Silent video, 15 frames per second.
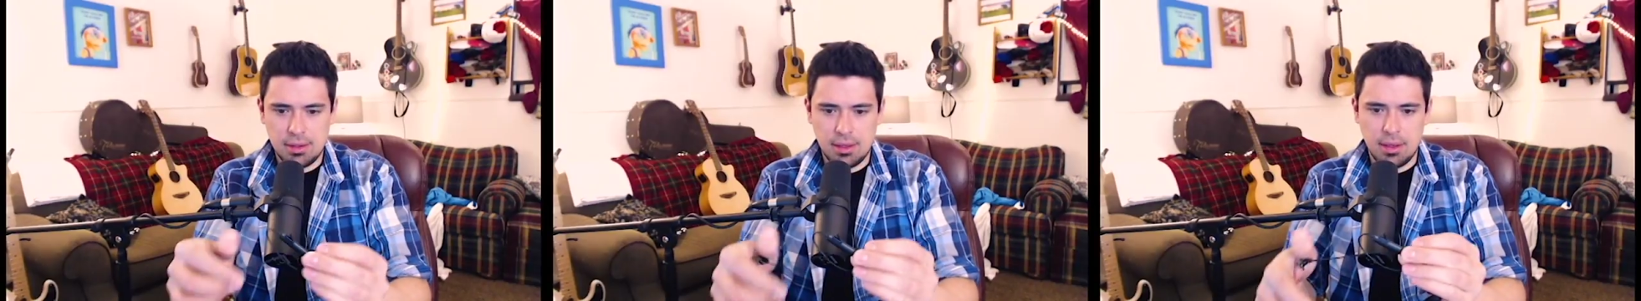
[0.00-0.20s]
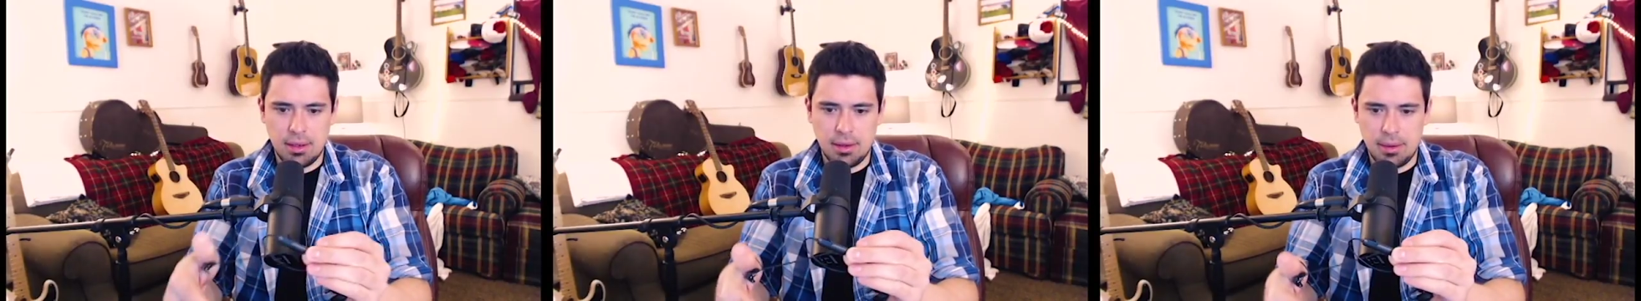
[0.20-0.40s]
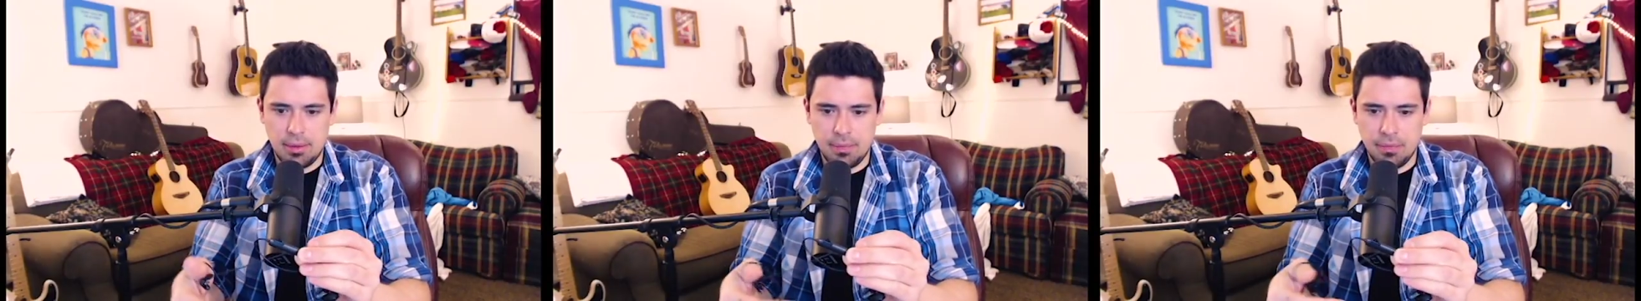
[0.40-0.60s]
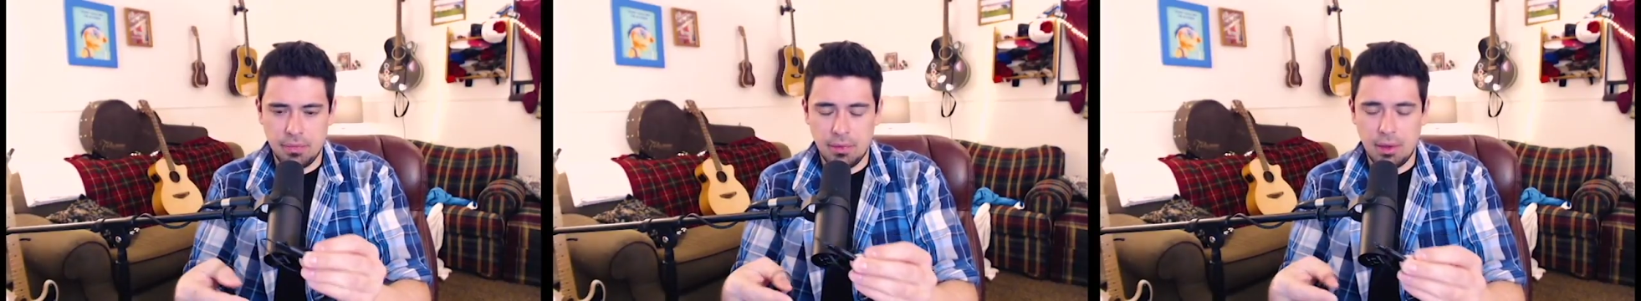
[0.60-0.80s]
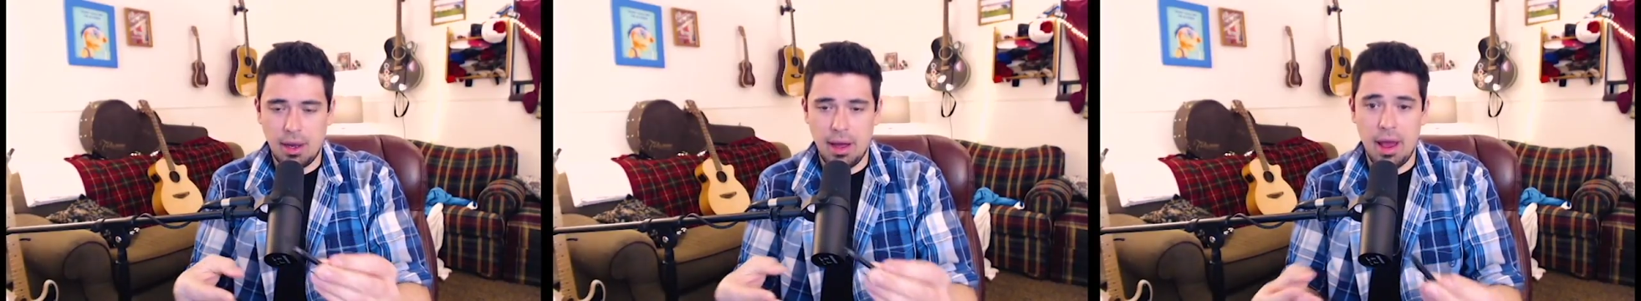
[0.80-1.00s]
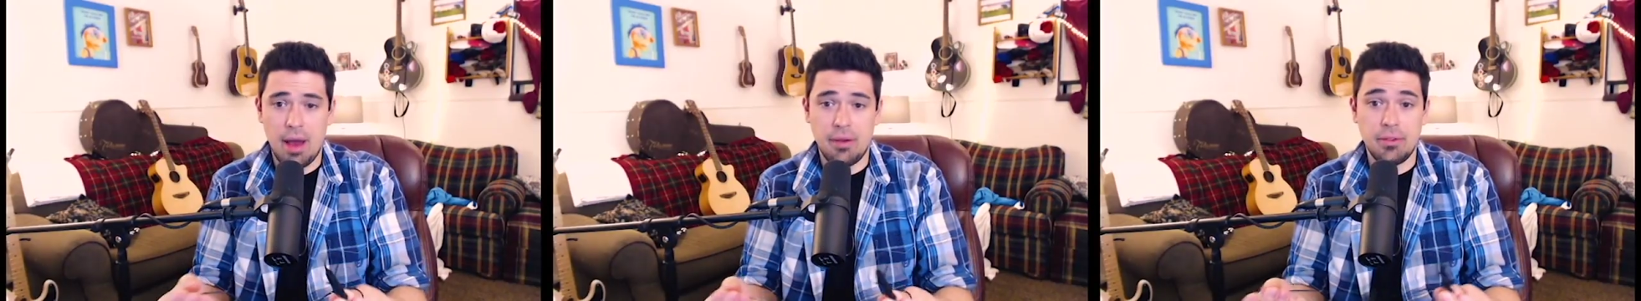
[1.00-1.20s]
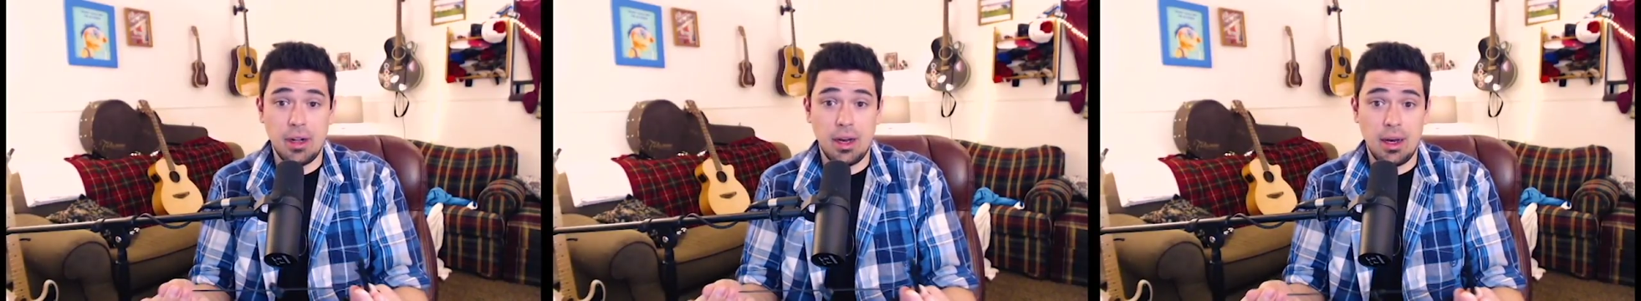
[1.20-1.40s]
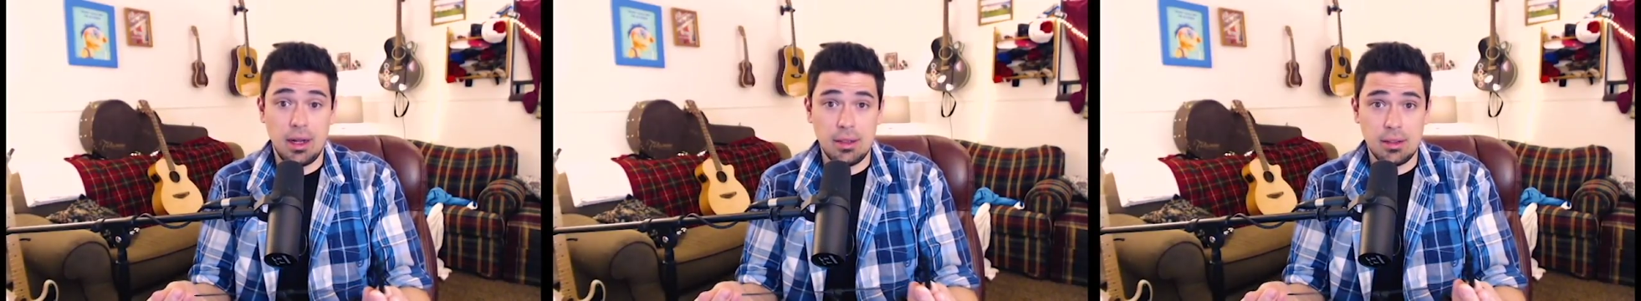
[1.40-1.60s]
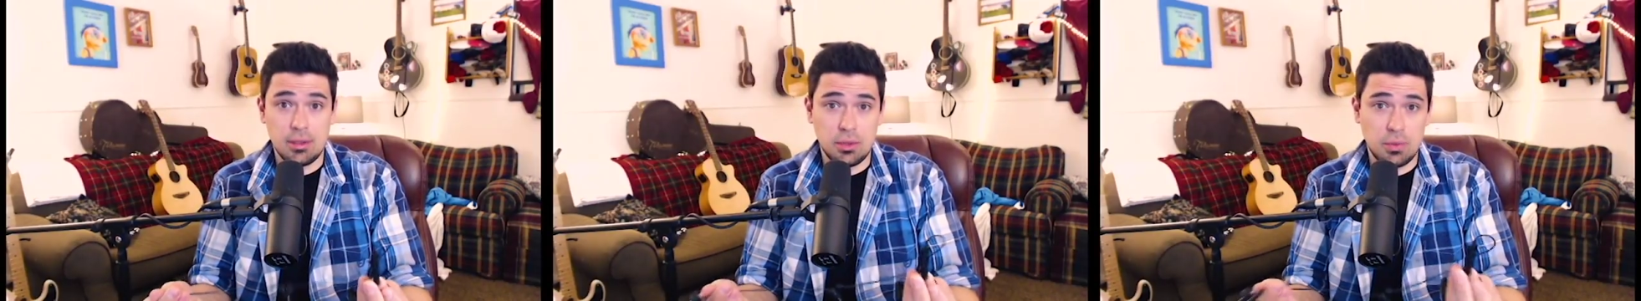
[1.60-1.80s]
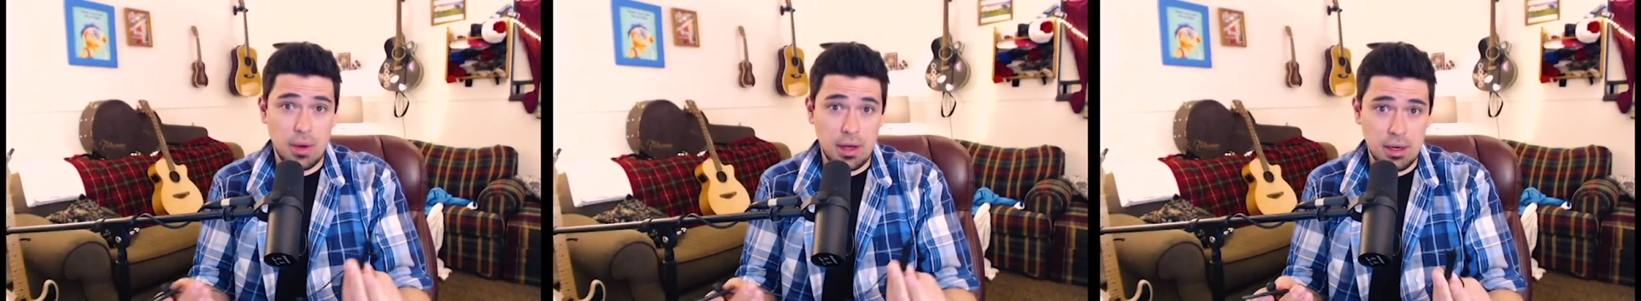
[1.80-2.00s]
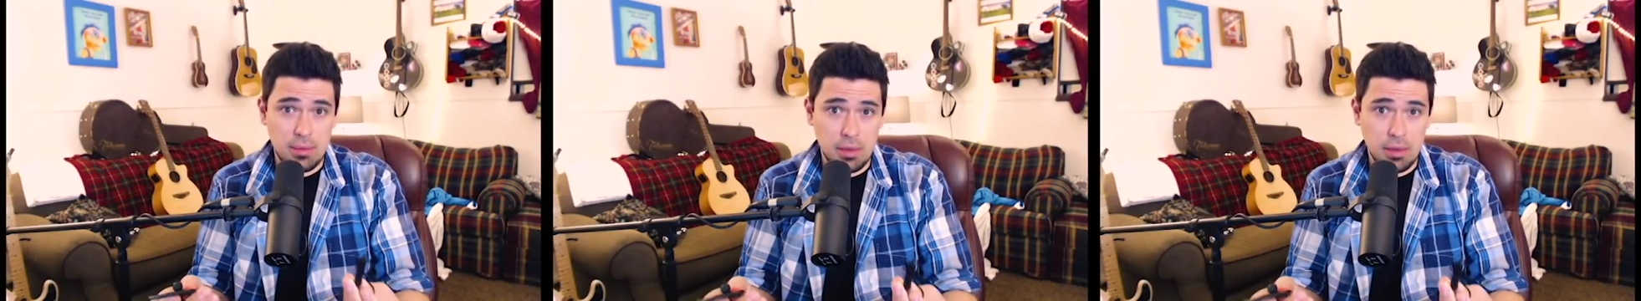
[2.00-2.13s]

I have not sweated